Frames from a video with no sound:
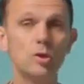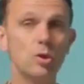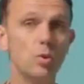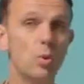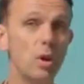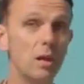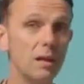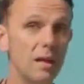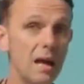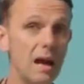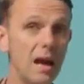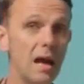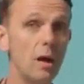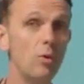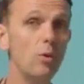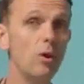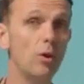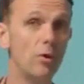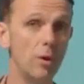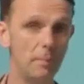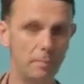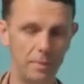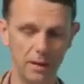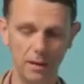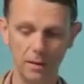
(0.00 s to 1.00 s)
To allow
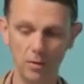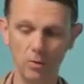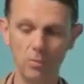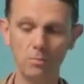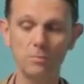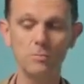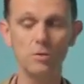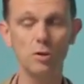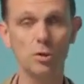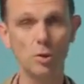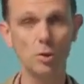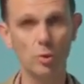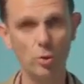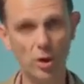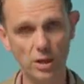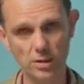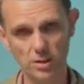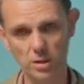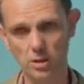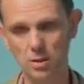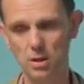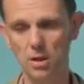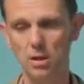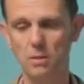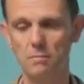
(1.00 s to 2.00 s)
her appeal, to
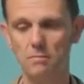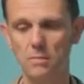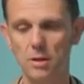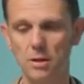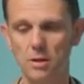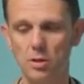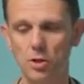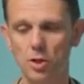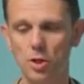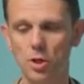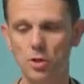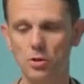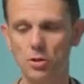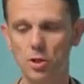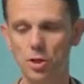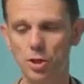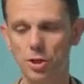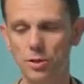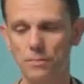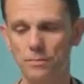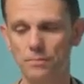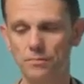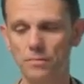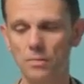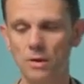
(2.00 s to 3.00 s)
grant her the
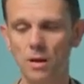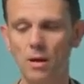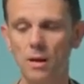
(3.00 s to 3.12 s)
injunction,